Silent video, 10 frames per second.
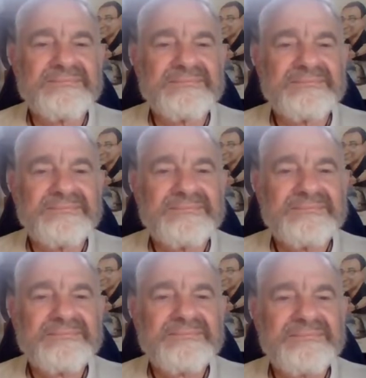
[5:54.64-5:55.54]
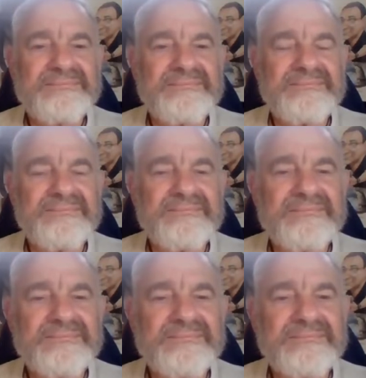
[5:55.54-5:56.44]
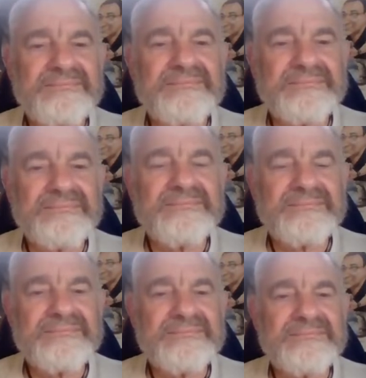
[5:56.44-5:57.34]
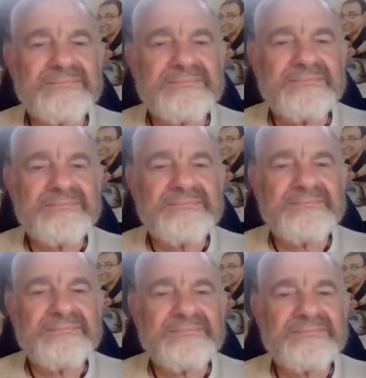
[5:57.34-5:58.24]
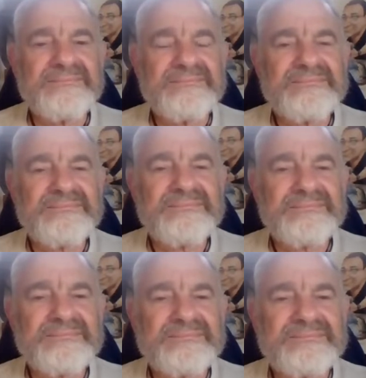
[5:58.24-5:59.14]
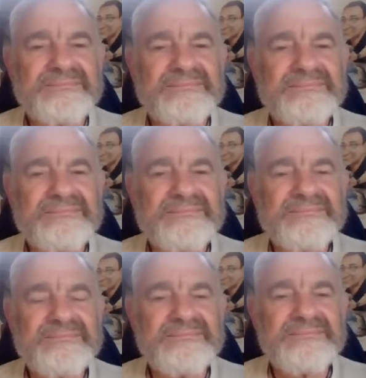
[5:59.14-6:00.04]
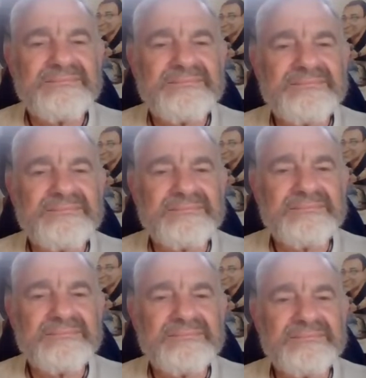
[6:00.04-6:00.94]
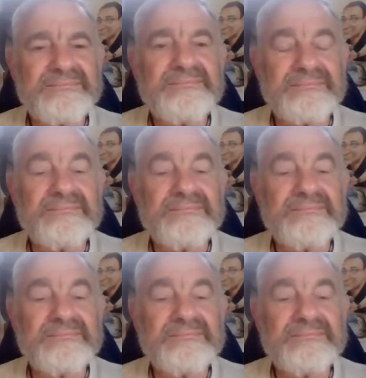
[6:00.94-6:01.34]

This person isn't speaking.